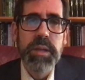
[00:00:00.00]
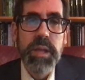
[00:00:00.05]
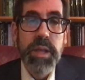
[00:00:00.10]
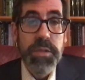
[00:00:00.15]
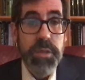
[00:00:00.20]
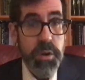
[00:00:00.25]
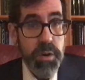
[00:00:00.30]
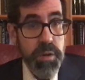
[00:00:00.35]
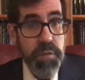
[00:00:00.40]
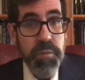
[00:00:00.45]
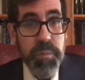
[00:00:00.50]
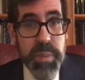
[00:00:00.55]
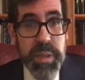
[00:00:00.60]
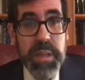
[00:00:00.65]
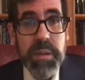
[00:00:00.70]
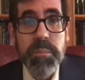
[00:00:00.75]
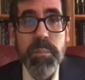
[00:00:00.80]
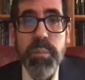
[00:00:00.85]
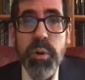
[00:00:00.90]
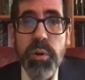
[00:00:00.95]
There have
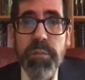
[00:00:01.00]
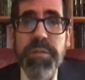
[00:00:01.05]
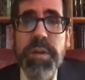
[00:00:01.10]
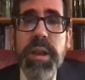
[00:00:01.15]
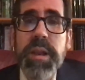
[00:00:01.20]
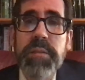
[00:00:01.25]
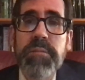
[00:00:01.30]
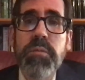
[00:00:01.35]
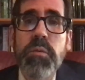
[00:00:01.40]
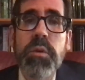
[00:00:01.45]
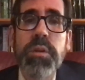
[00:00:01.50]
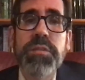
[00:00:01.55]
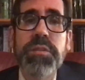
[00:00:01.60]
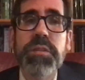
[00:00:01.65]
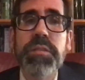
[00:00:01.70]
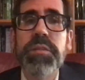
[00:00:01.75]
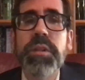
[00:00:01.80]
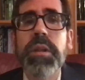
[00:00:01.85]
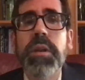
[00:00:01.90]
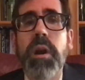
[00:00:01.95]
been prophetic
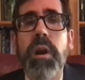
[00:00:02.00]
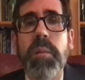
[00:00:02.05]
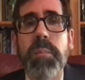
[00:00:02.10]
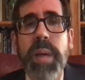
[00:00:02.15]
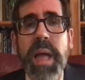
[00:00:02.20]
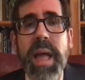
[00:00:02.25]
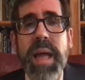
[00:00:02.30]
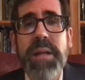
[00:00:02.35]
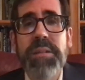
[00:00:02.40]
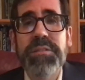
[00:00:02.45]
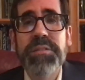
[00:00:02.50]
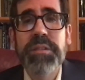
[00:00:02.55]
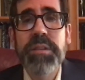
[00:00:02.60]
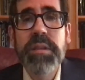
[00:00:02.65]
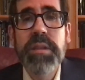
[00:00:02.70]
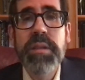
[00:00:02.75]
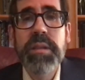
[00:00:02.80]
voices in our past,